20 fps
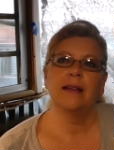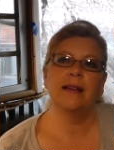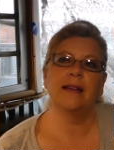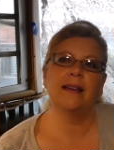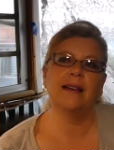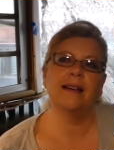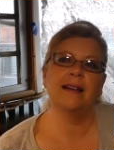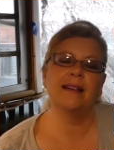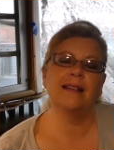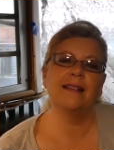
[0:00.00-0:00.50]

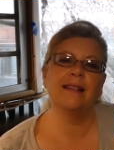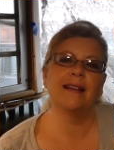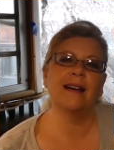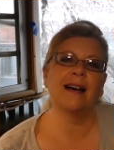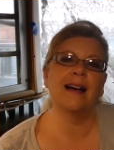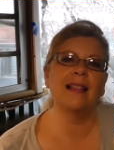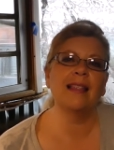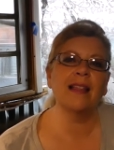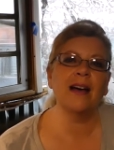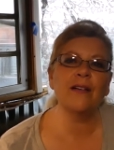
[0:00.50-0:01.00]
And
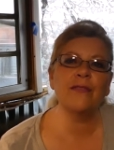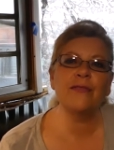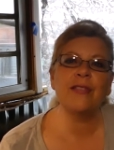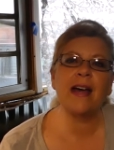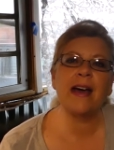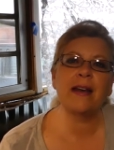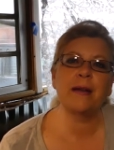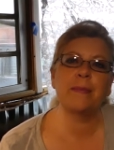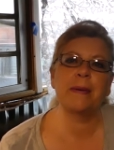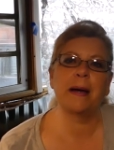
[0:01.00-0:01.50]
I love
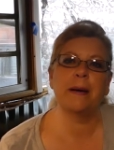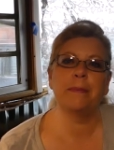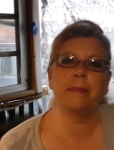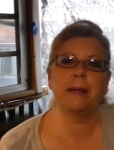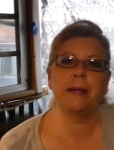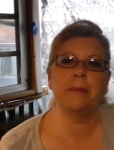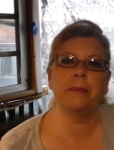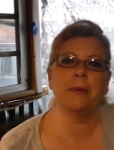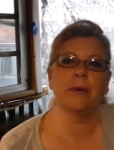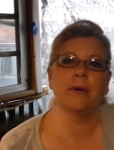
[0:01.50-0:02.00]
that about
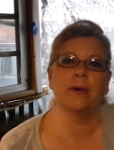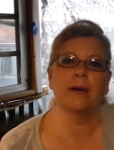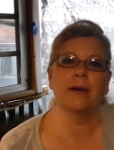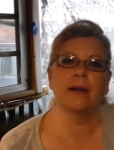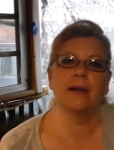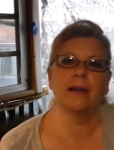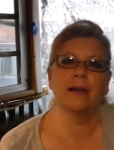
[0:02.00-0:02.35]
people.